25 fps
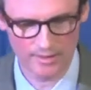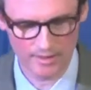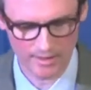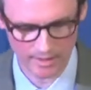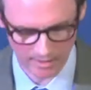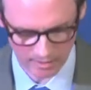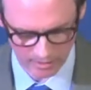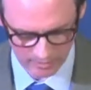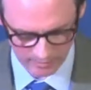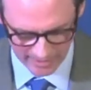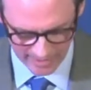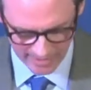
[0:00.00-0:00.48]

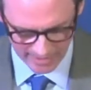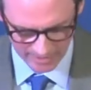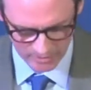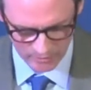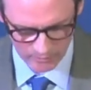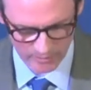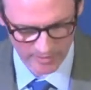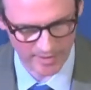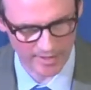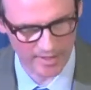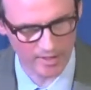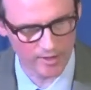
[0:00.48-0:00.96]
interact
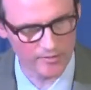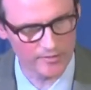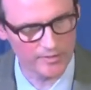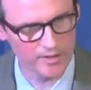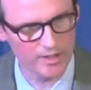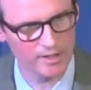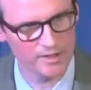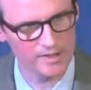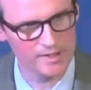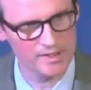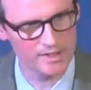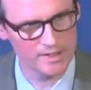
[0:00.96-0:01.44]
with the
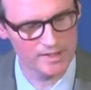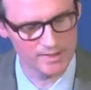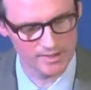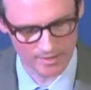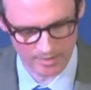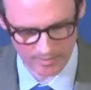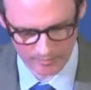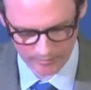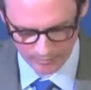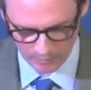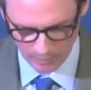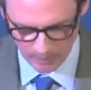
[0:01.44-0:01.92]
healthcare
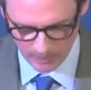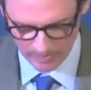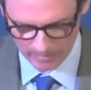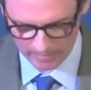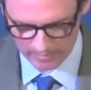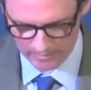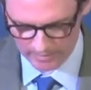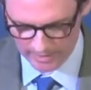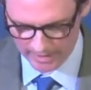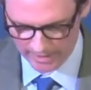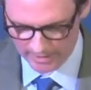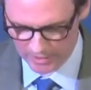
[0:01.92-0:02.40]
system,
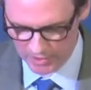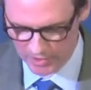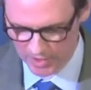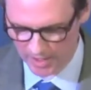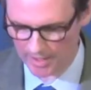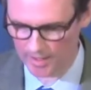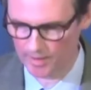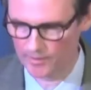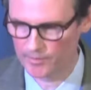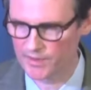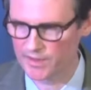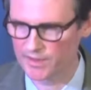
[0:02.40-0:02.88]
get
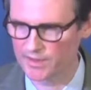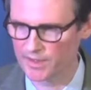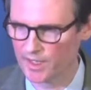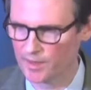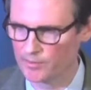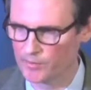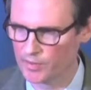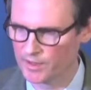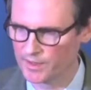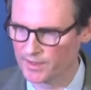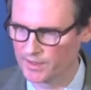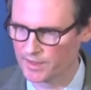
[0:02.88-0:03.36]
jobs, and
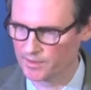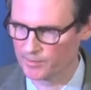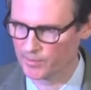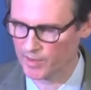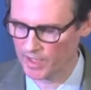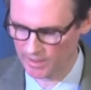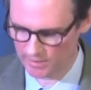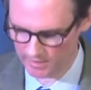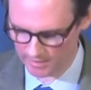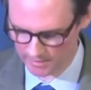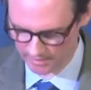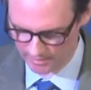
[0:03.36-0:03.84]

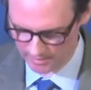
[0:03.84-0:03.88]
participate